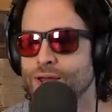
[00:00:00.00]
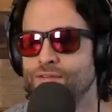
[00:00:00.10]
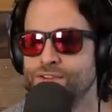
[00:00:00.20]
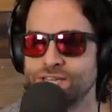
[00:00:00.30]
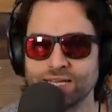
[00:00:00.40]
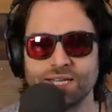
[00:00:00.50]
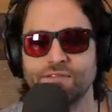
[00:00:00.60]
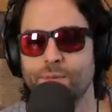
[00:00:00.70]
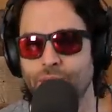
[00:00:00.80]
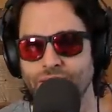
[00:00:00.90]

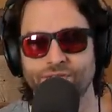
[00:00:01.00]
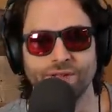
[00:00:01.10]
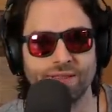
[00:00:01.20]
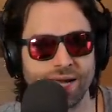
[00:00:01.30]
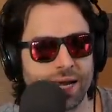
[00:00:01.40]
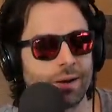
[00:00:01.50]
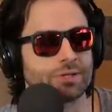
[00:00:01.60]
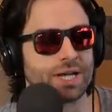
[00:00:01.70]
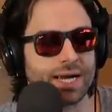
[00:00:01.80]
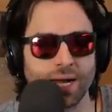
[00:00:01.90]
sensitive about everything, and I
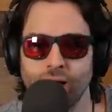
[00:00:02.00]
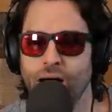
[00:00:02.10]
was like,